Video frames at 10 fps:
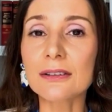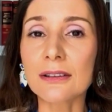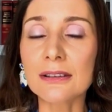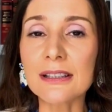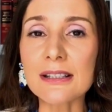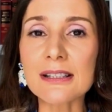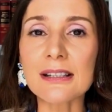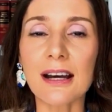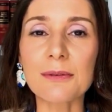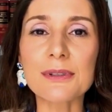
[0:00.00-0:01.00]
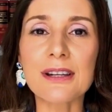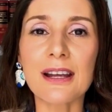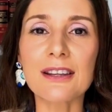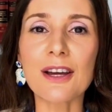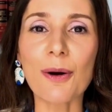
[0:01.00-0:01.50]
not least, I would
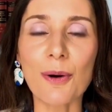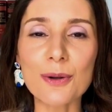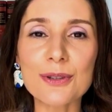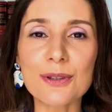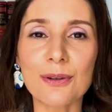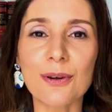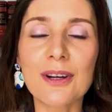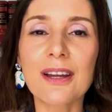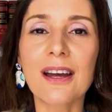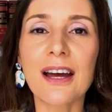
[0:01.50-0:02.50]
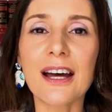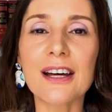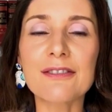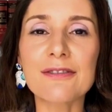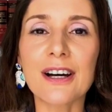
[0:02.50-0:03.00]
say they also
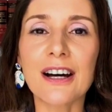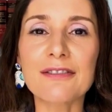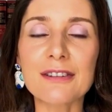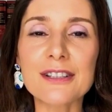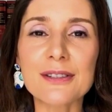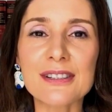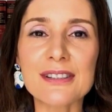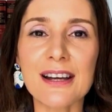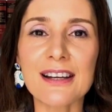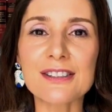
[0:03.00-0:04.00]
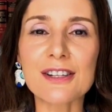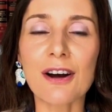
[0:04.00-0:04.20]
have a very good sense